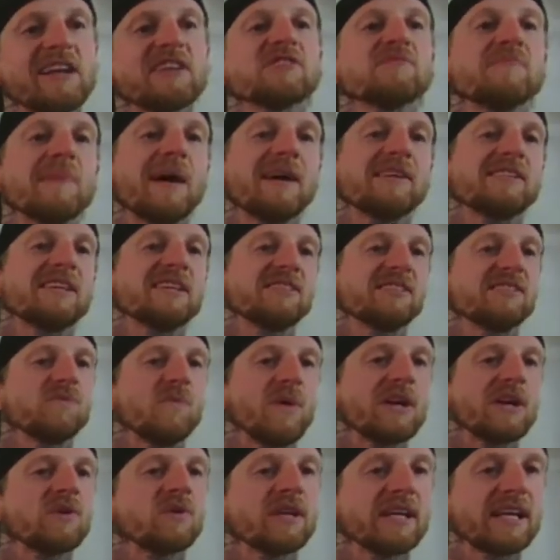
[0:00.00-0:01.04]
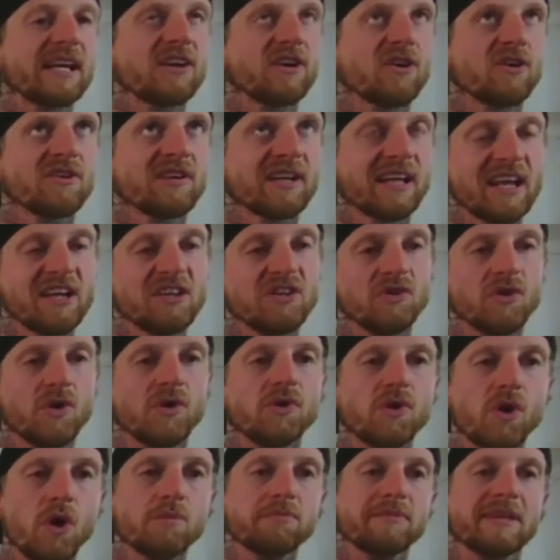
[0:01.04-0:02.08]
Is Montez Sweat going to get hurt again?
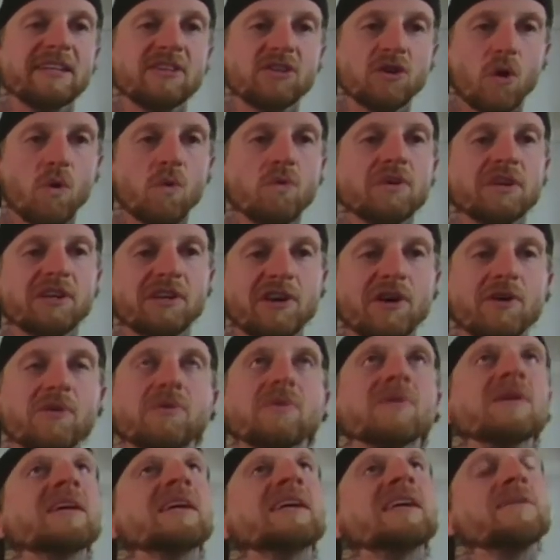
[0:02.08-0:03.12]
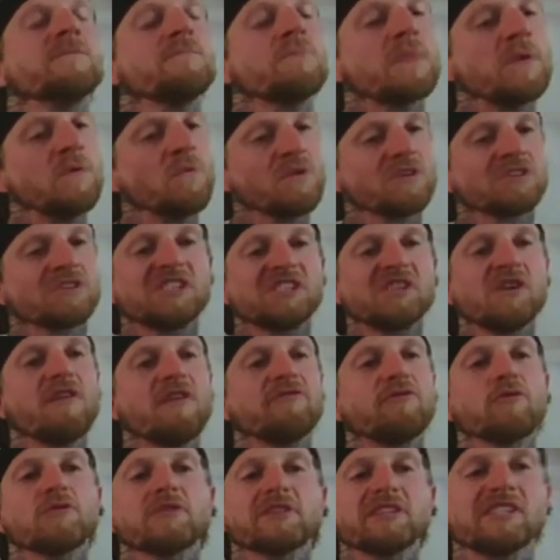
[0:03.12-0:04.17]
You hope they don't, You want to see all
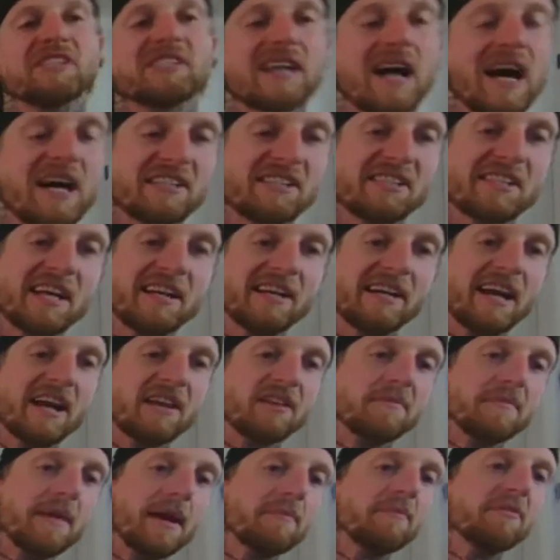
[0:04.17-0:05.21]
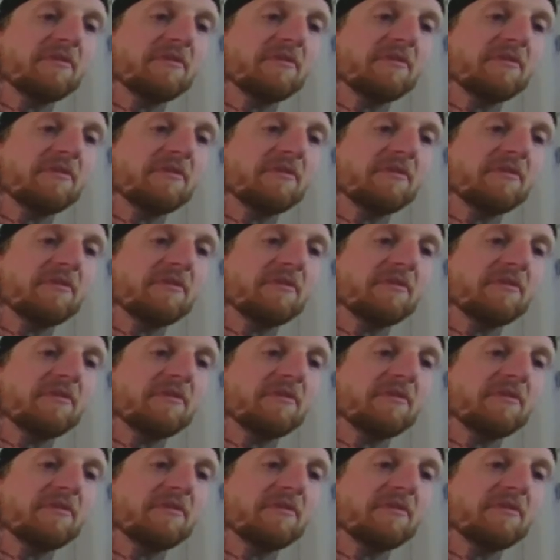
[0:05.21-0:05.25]
4 of these guys stay together, man.